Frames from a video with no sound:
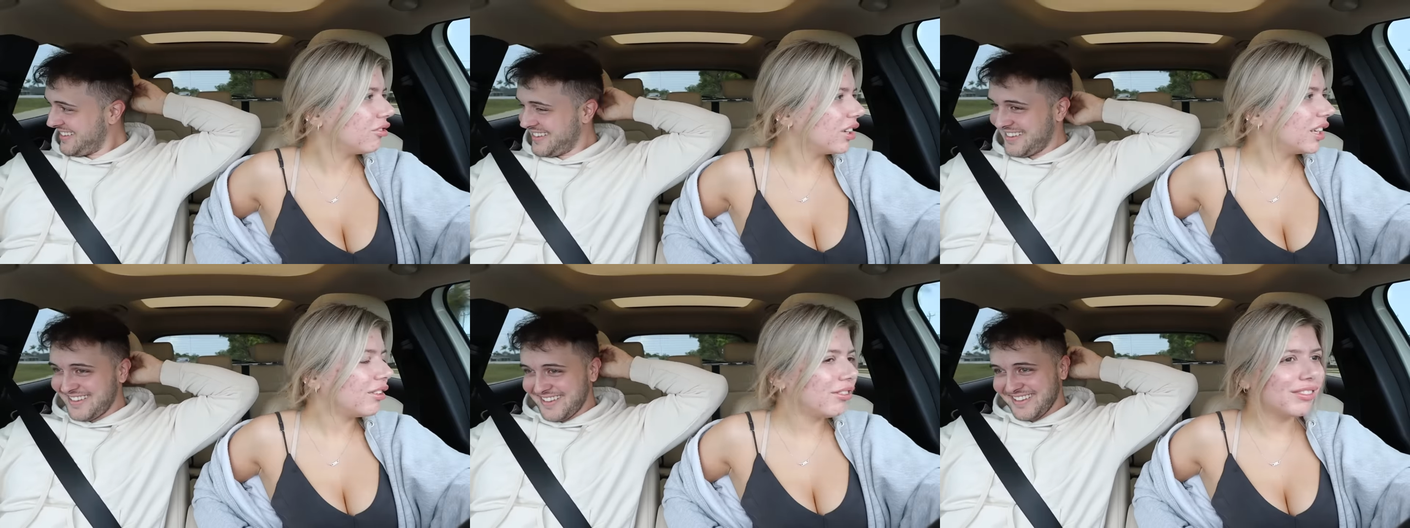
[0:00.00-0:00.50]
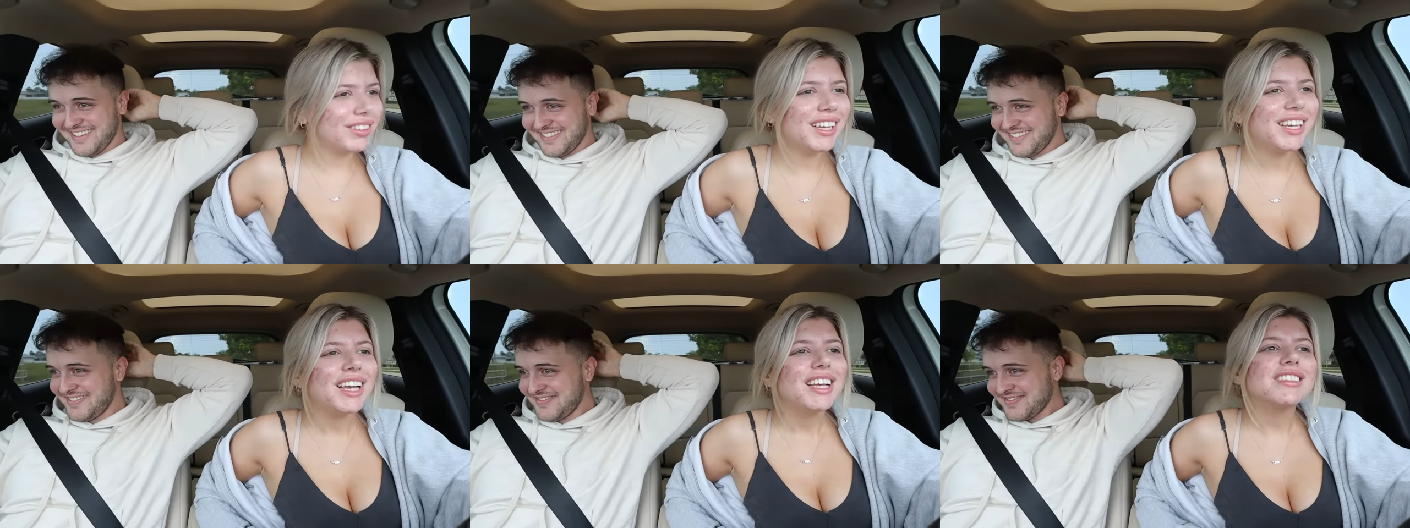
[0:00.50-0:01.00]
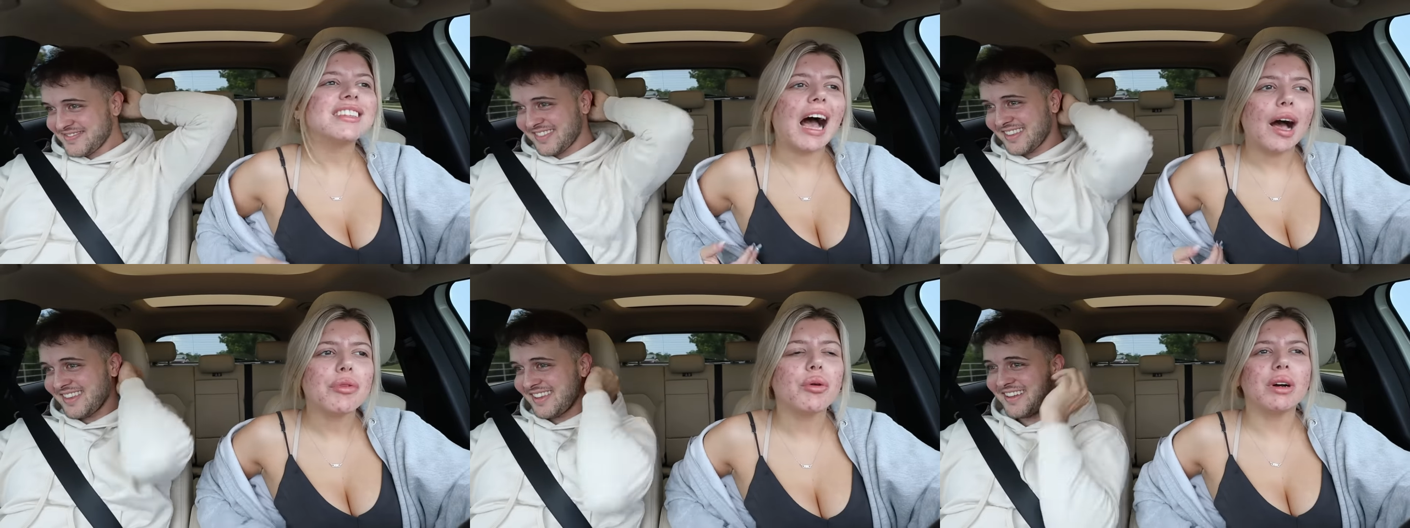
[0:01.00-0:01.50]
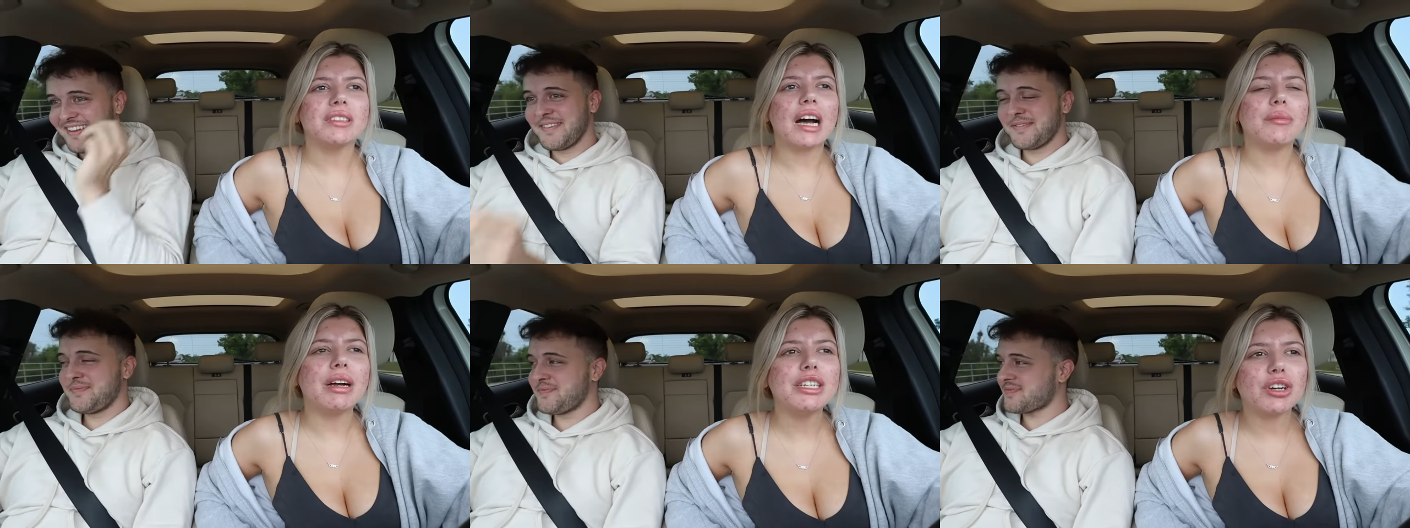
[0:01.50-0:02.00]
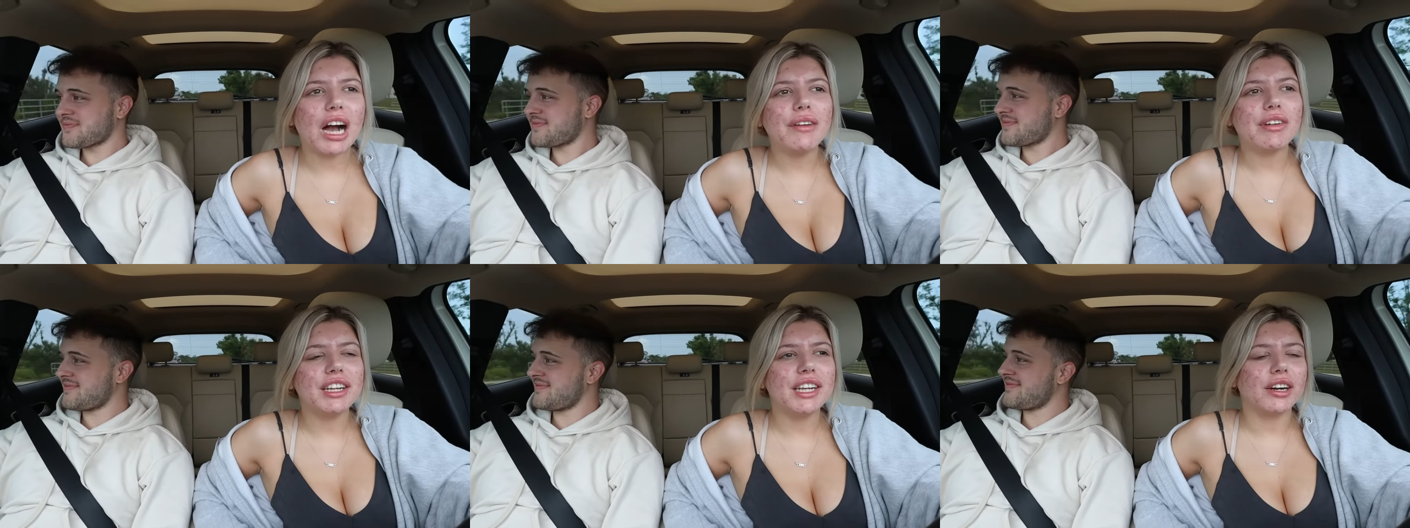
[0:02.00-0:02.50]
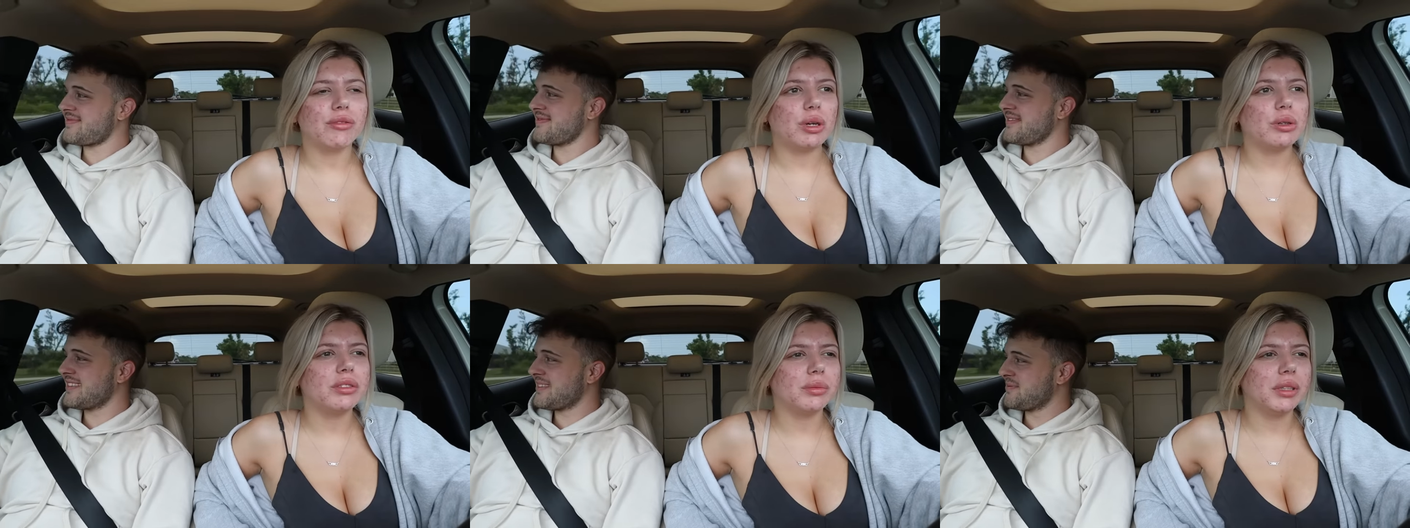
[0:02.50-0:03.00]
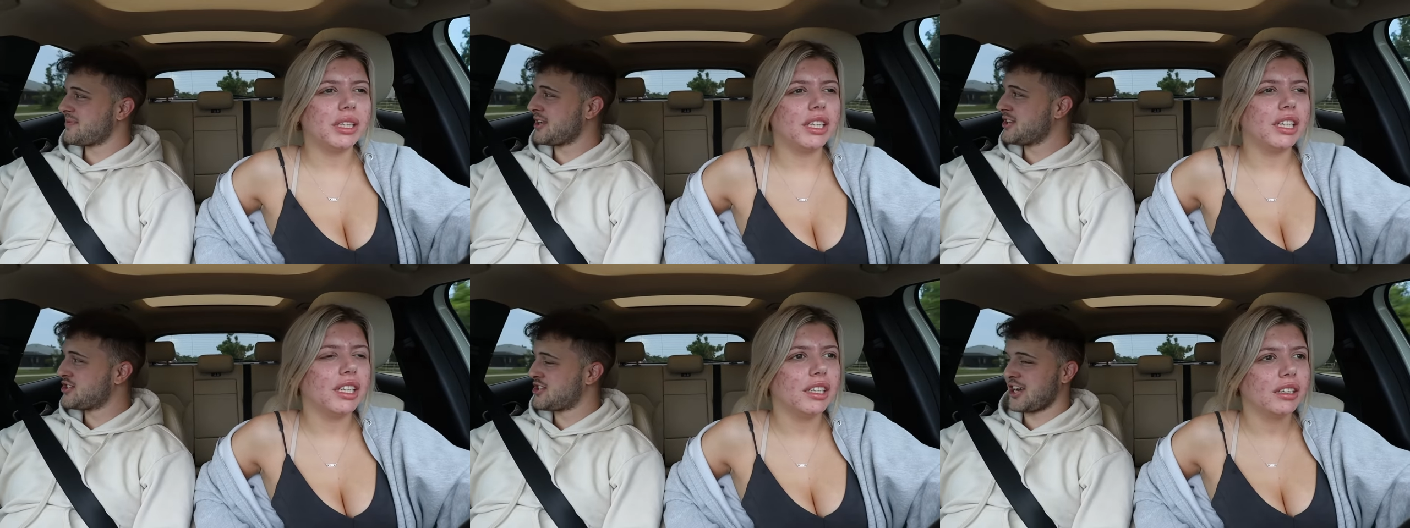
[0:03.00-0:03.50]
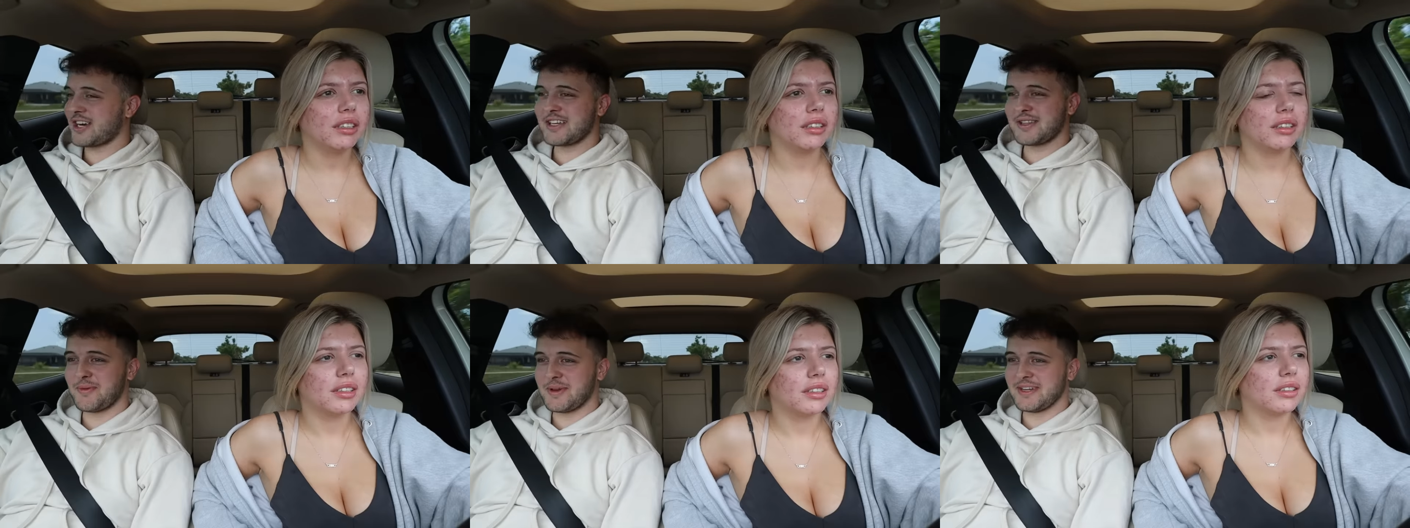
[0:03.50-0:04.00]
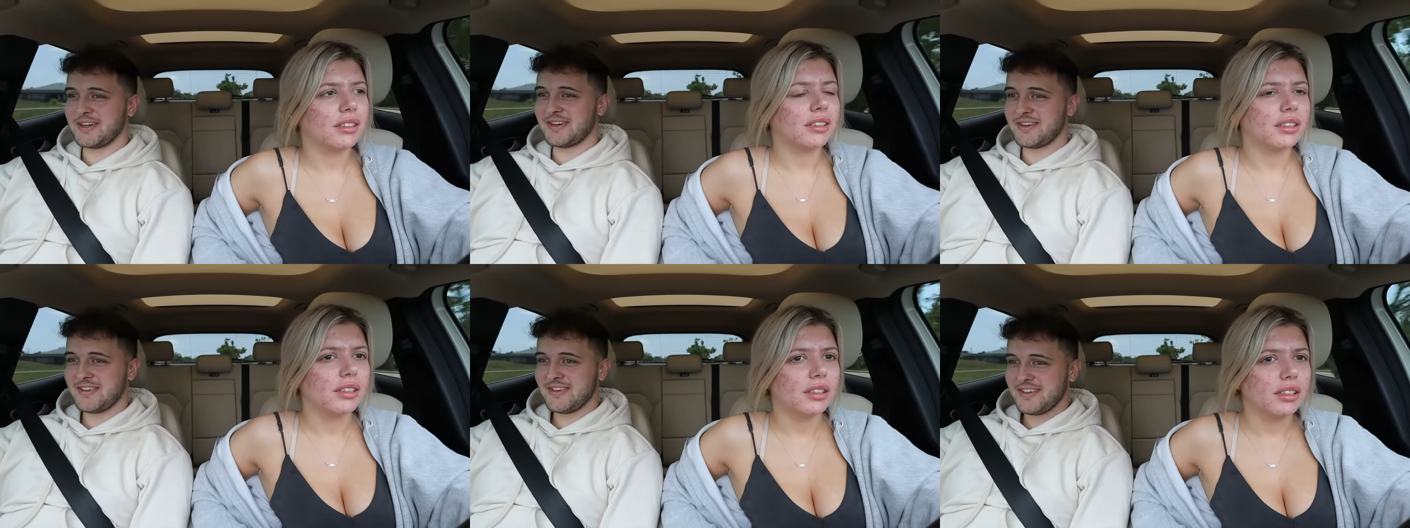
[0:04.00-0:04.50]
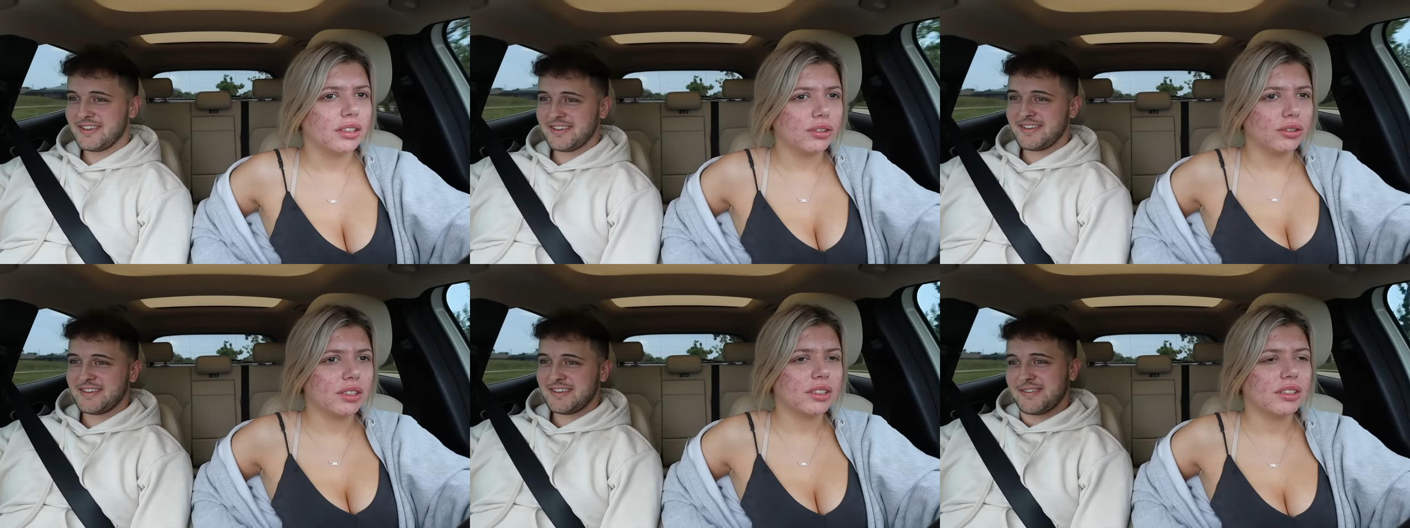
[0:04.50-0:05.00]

Speaker 1: no, I don't. Stop. The one time I drive, why you gotta roast me?
Speaker 2: You're jerking the wheel.
Speaker 1: Oh, it's